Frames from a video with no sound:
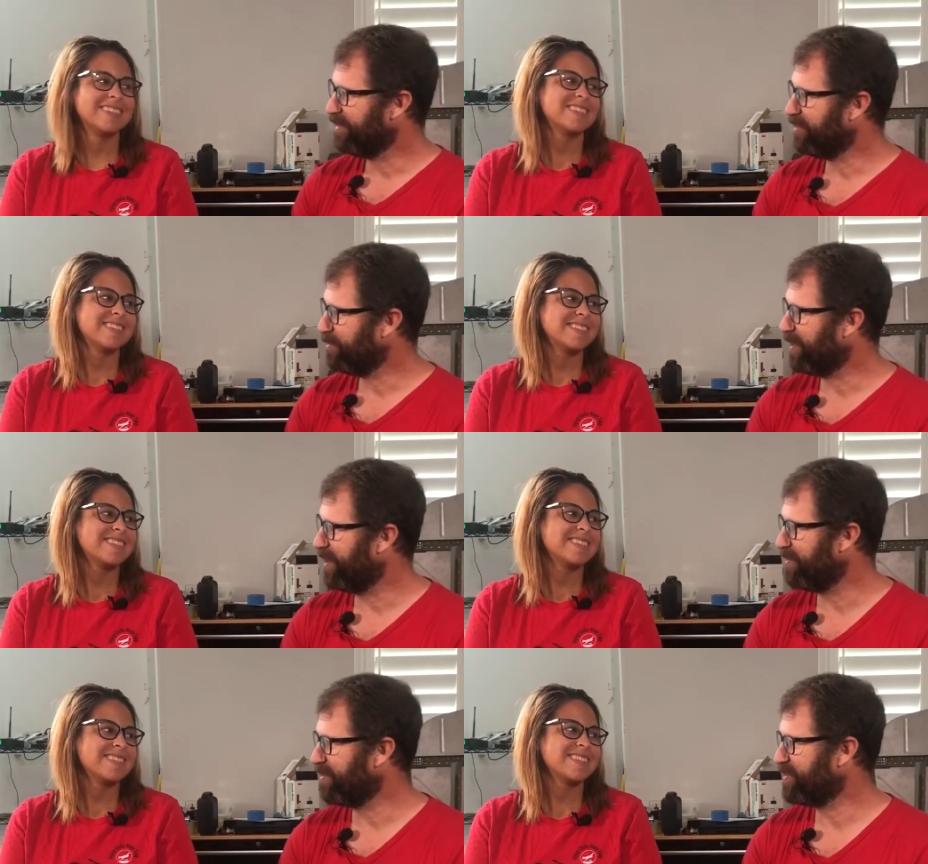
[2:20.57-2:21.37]
Speaker 1: It's going to be
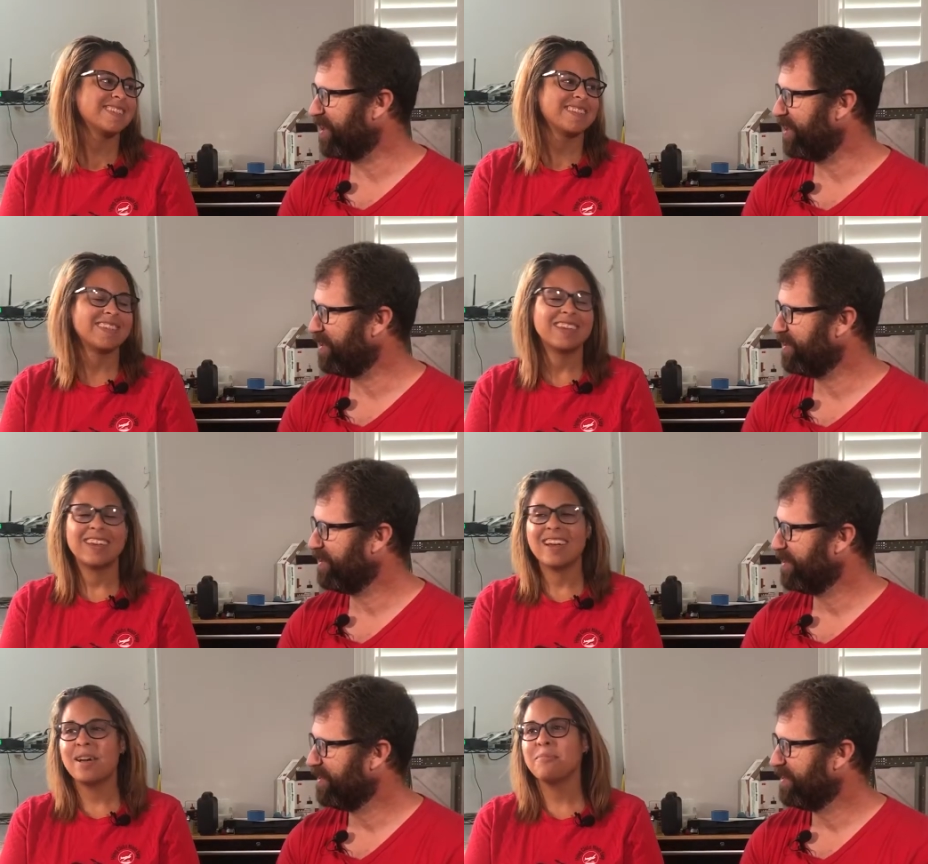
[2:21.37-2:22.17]
kind of exciting.
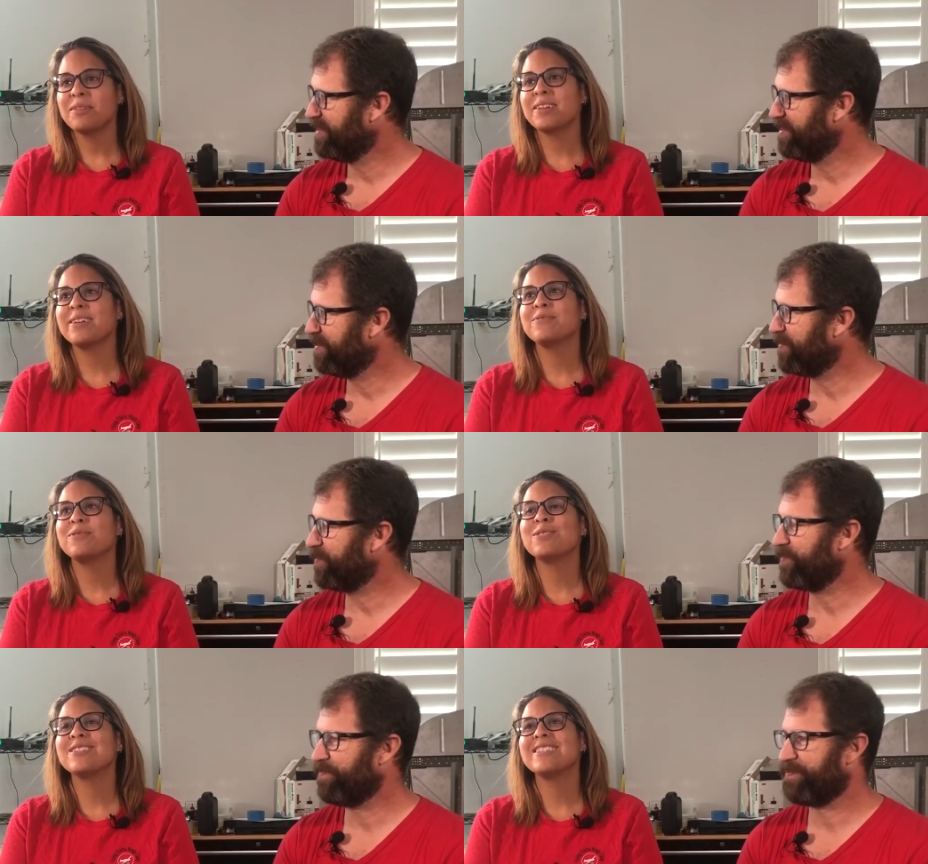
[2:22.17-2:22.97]
Speaker 2: I'm looking
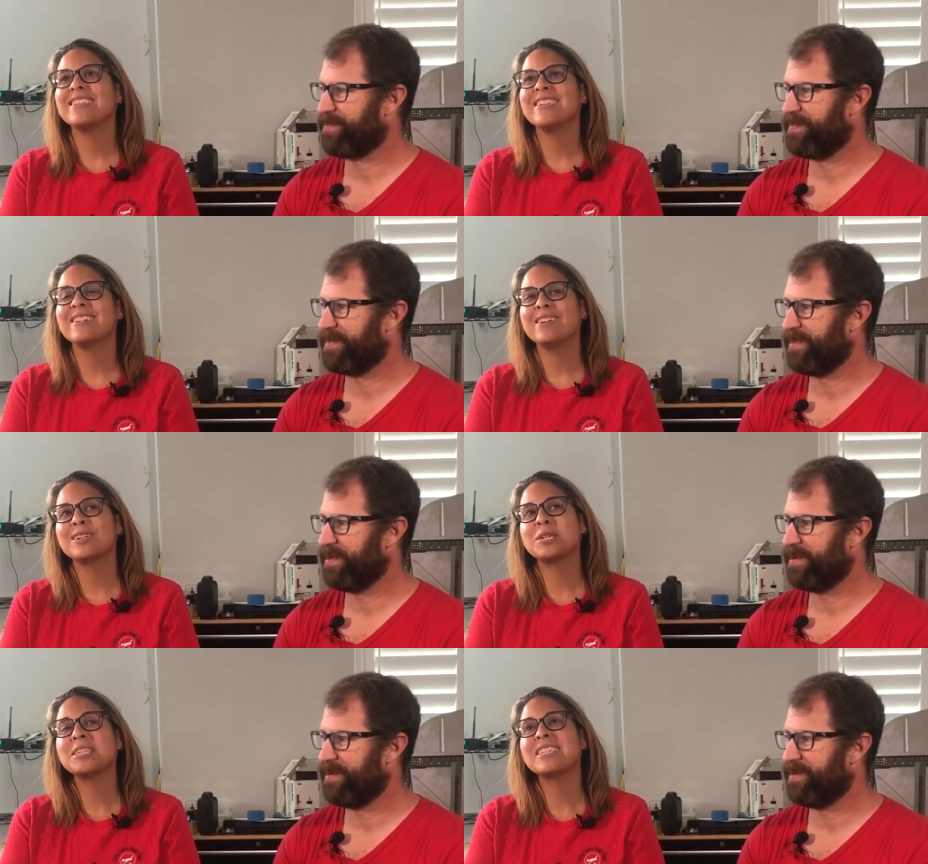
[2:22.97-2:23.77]
forward to the
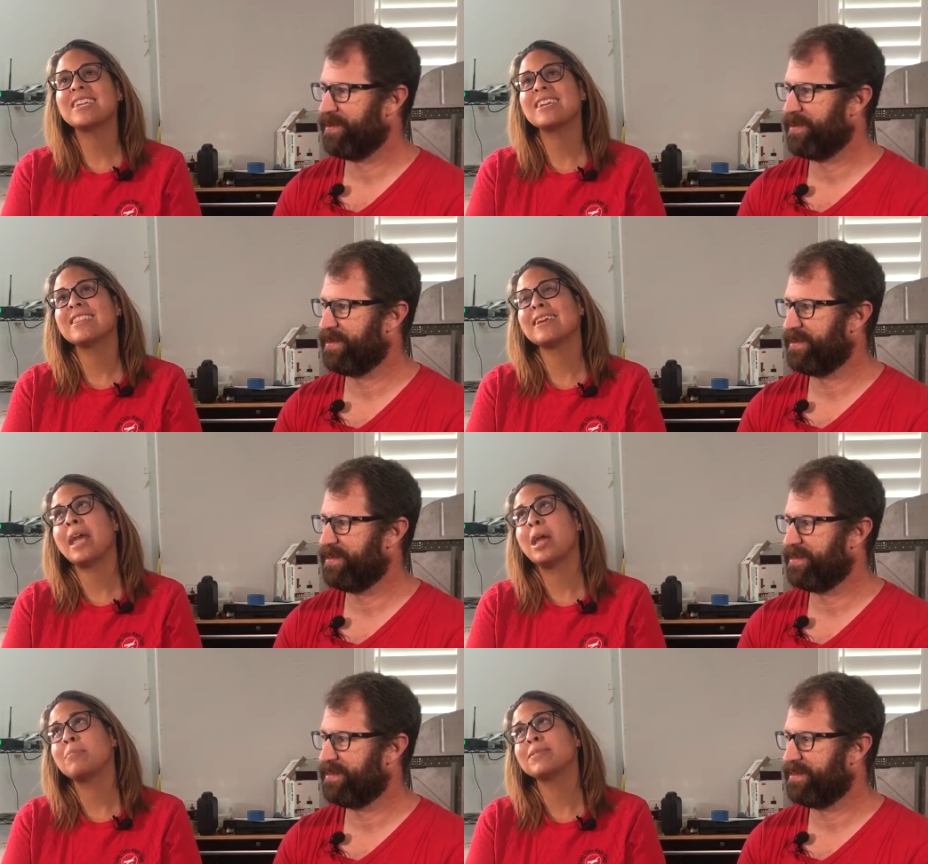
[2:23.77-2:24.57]
electricity at the
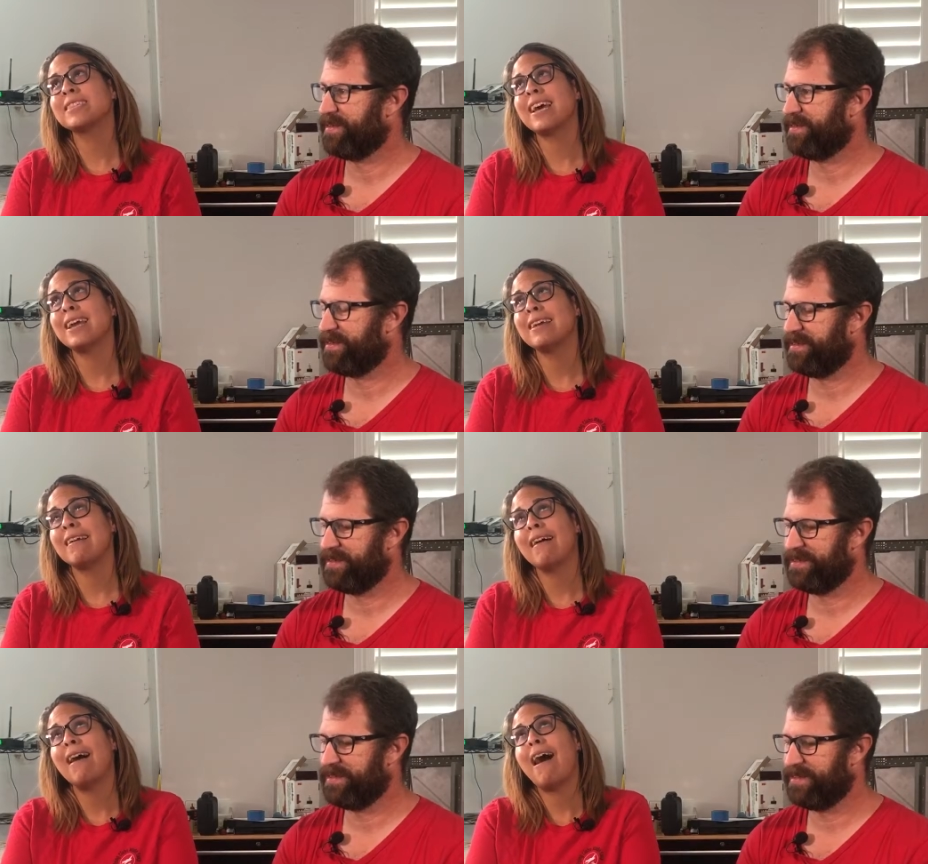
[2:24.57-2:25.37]
campsite.
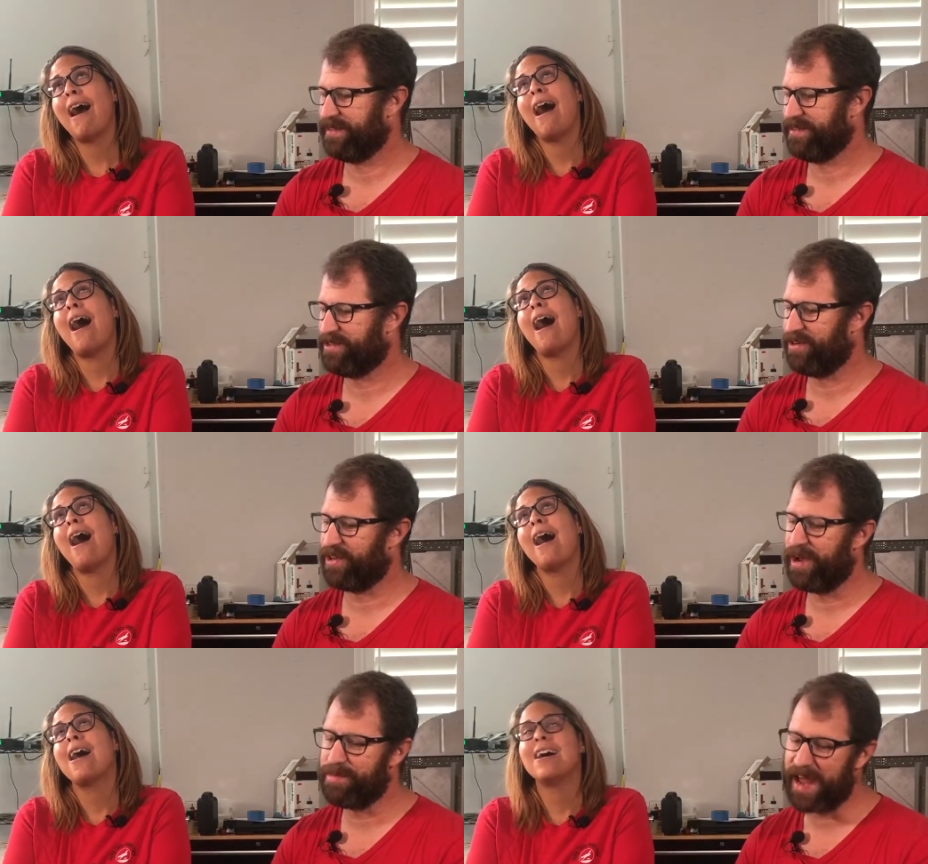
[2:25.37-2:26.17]
Speaker 1: It's going to
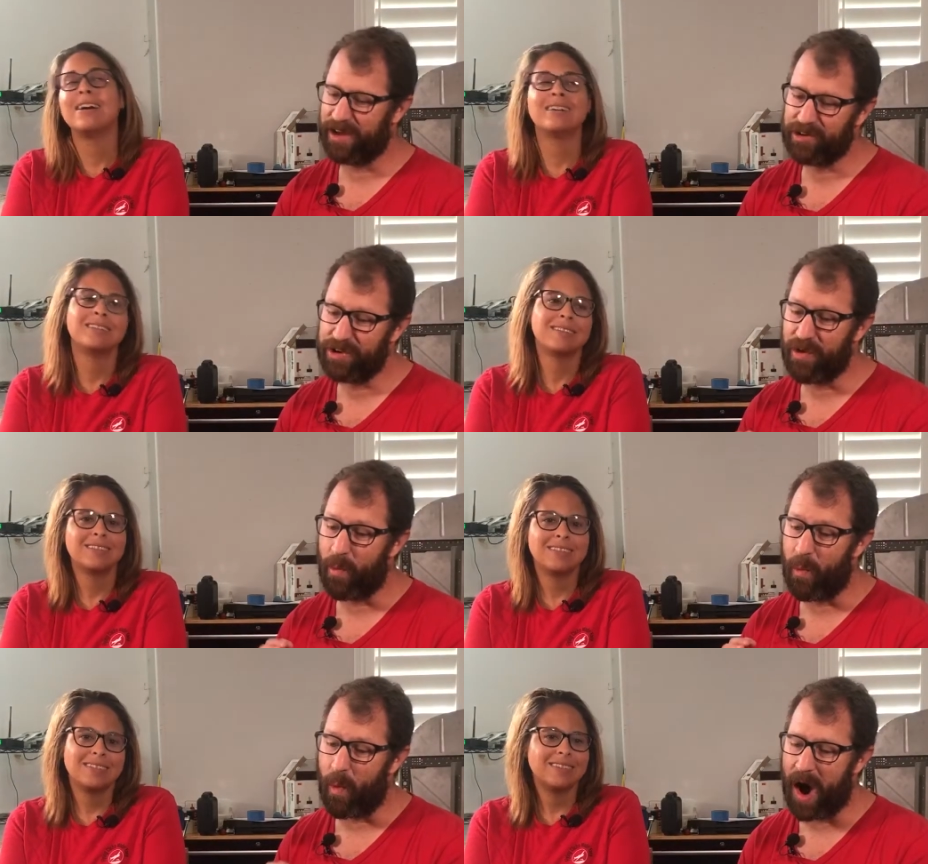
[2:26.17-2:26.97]
come down to the
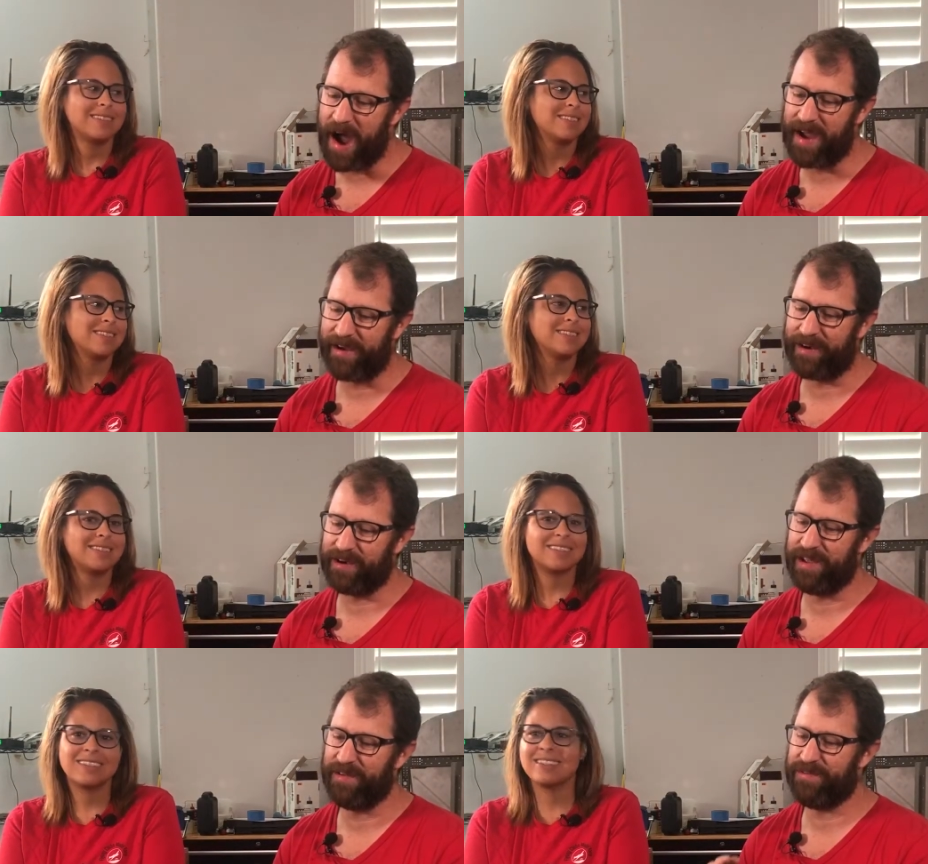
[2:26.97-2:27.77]

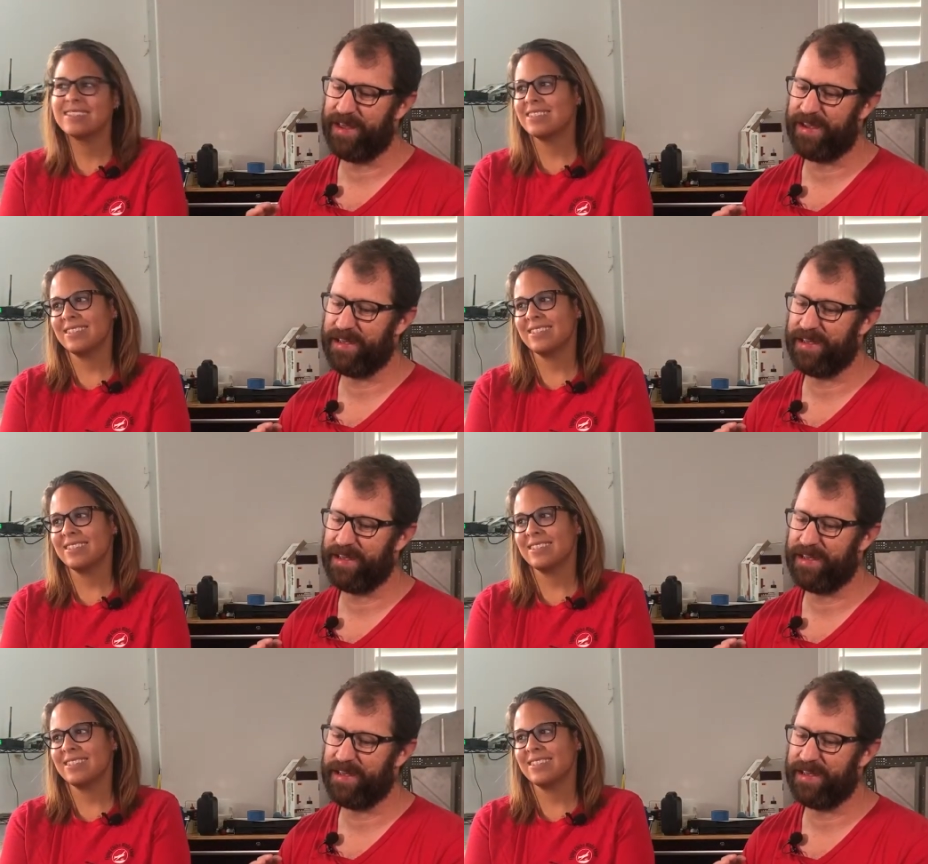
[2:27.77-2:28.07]
wire if they